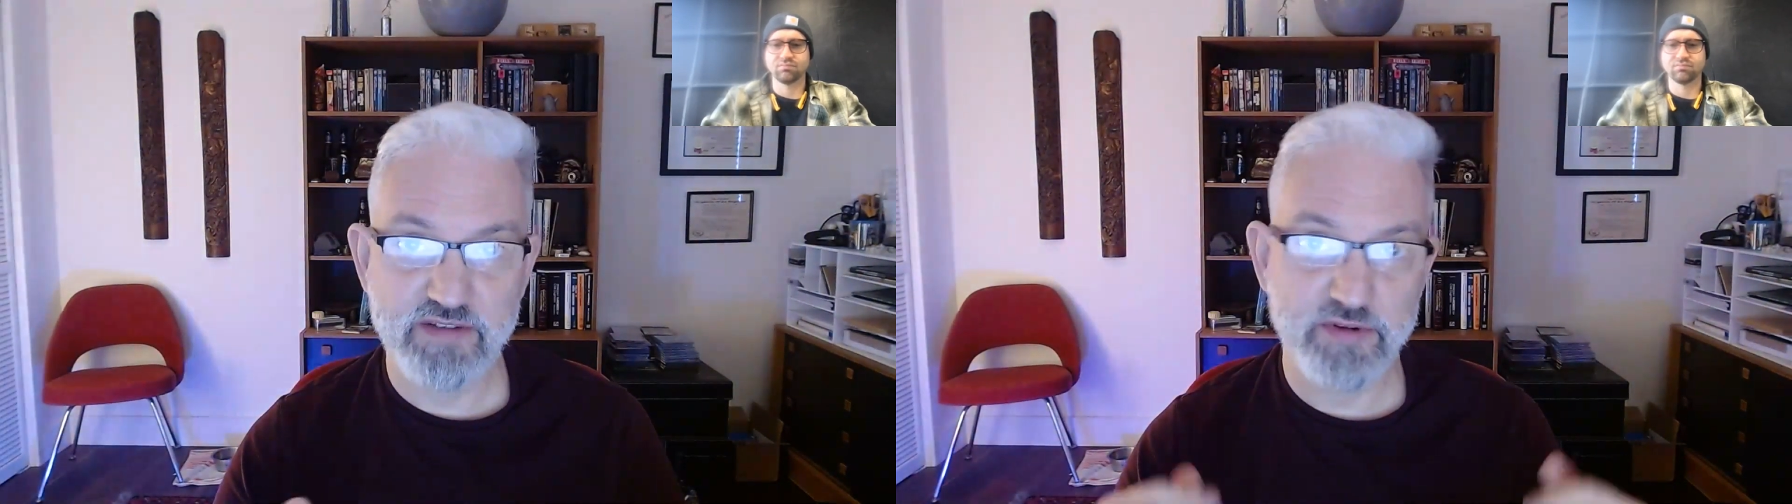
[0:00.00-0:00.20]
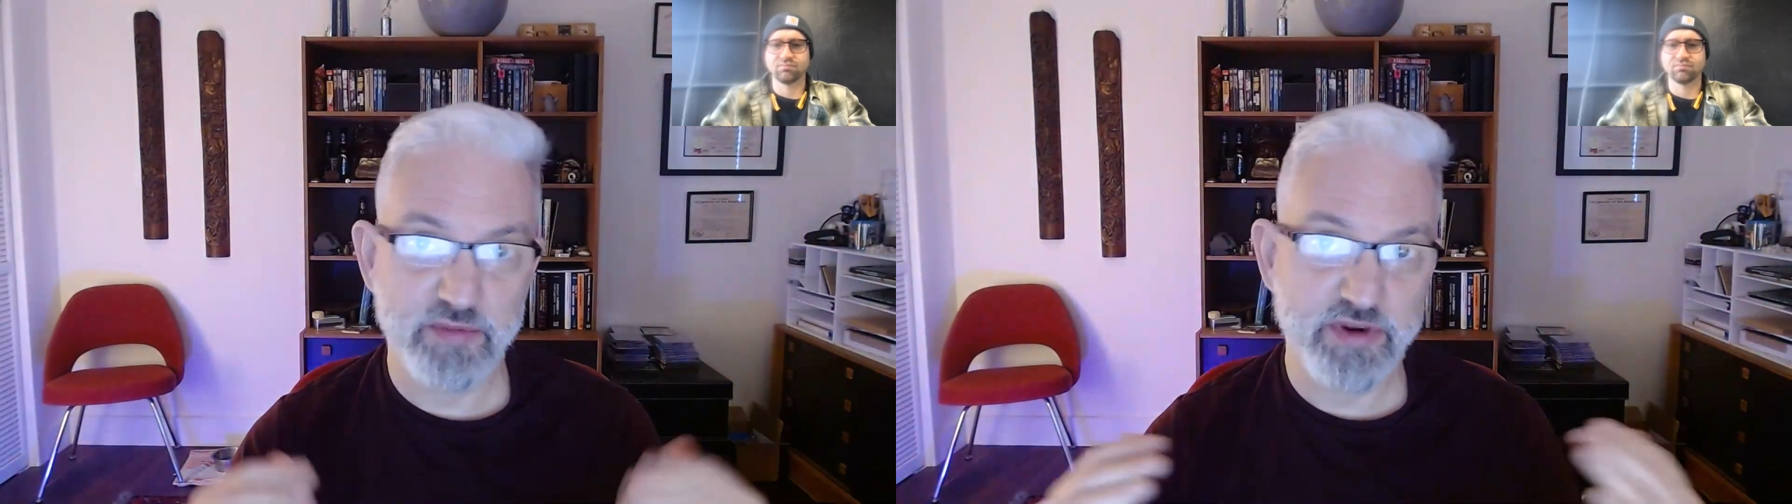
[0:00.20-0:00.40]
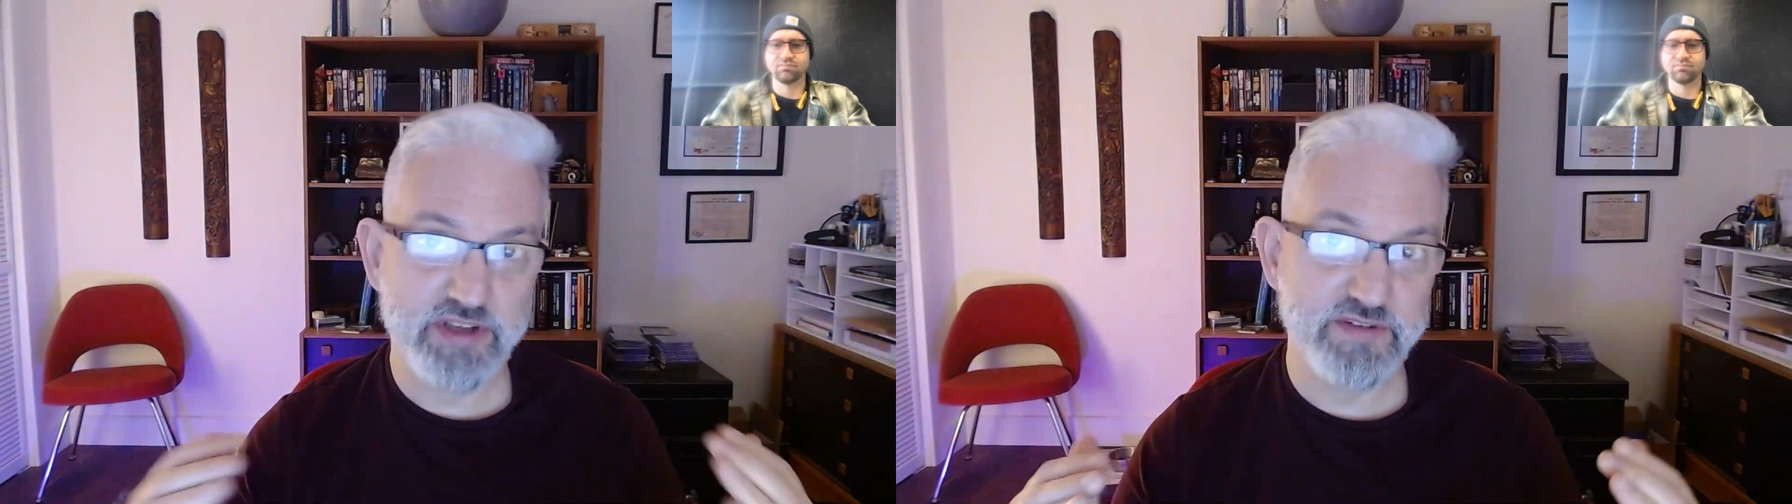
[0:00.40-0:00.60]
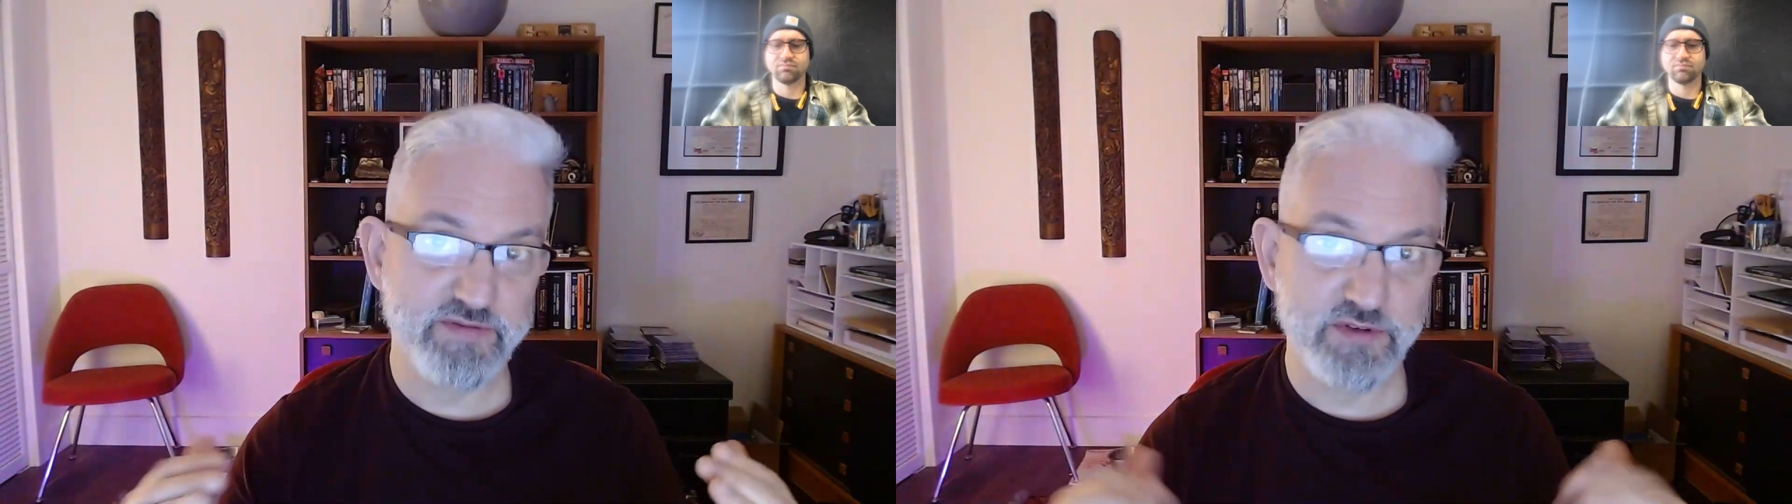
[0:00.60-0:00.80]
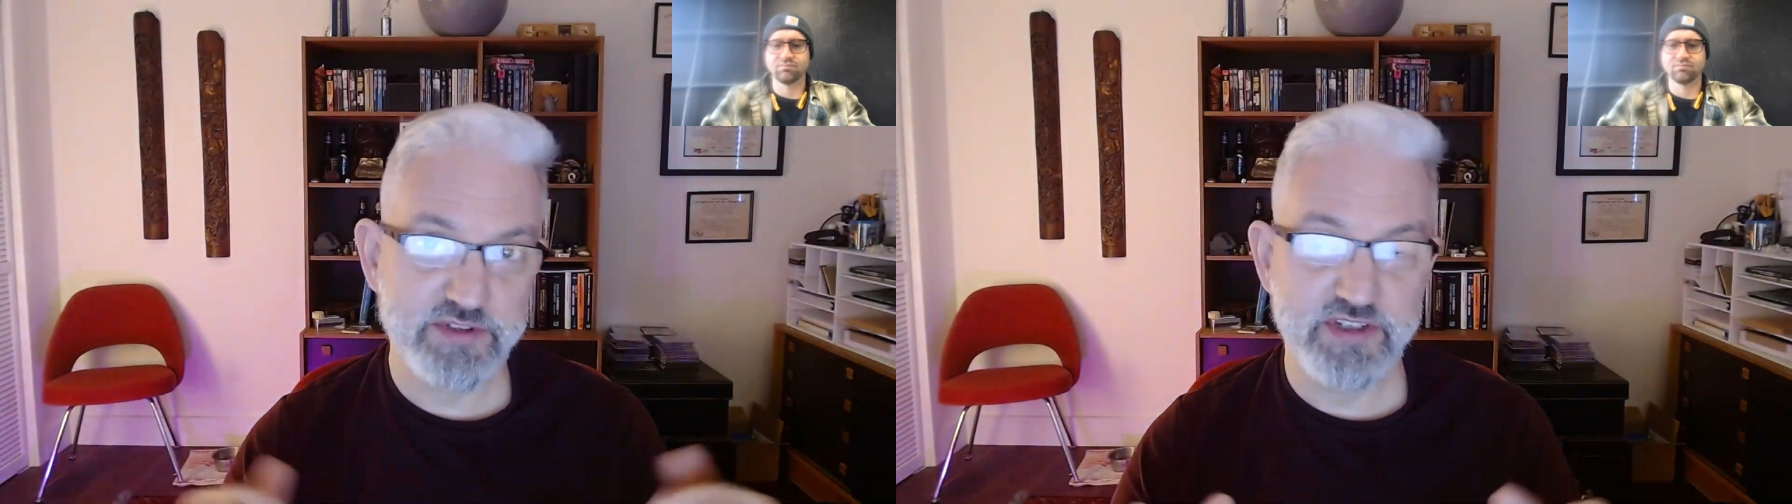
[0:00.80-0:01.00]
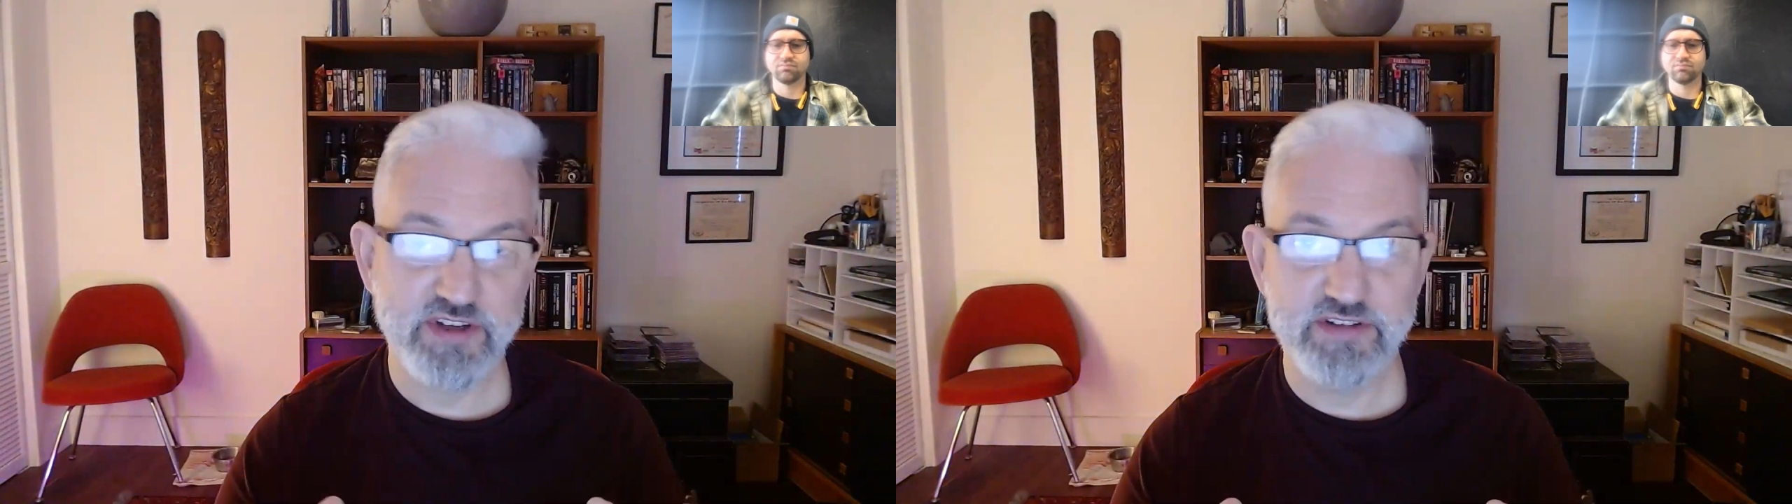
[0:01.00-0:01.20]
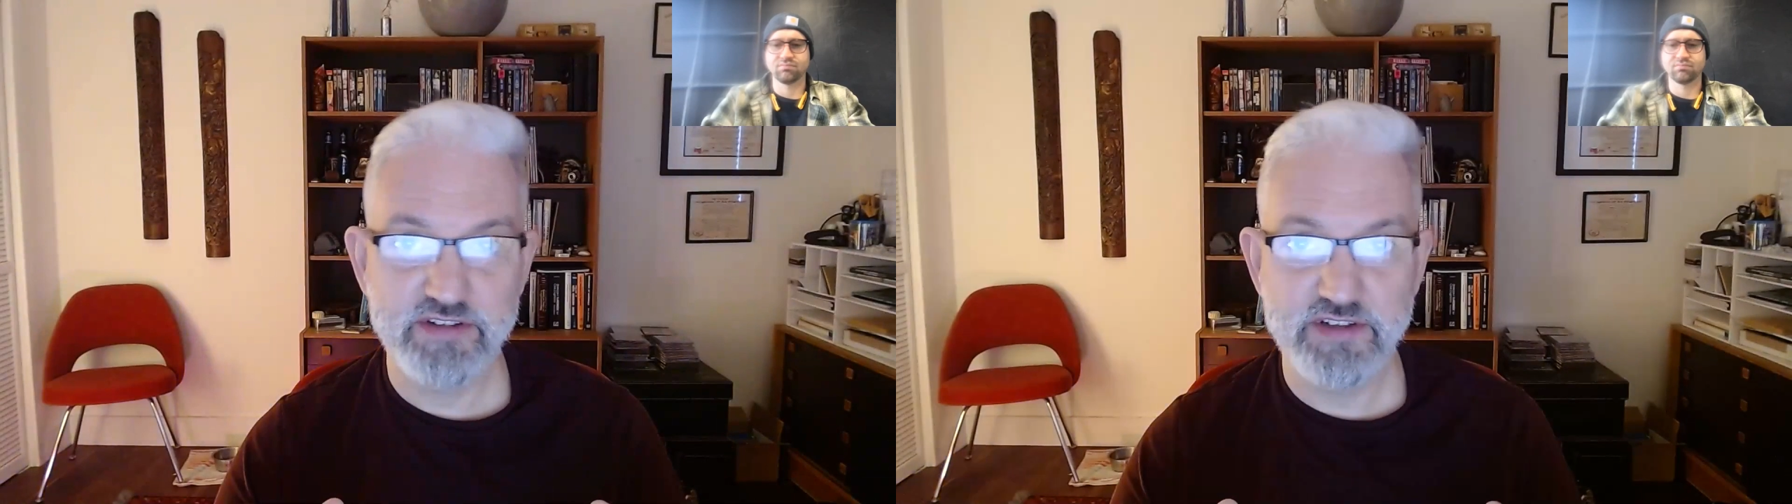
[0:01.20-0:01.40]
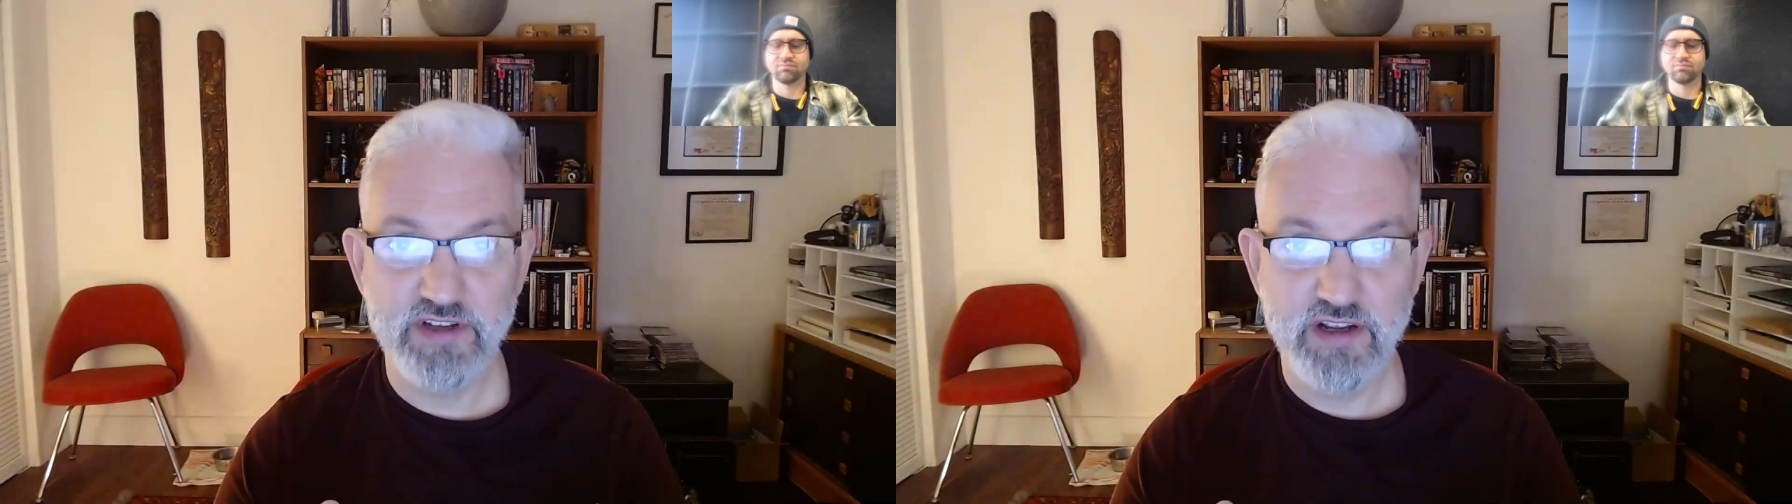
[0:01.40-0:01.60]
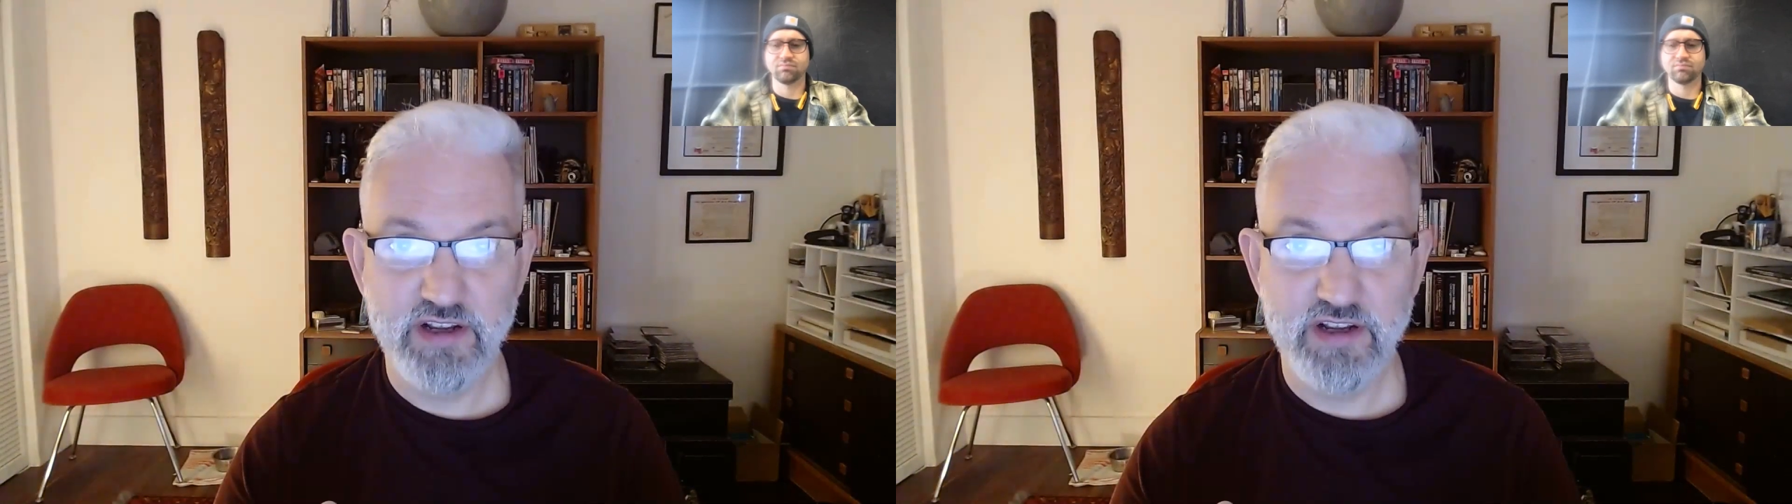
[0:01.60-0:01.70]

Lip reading: If it breaks at 1,400,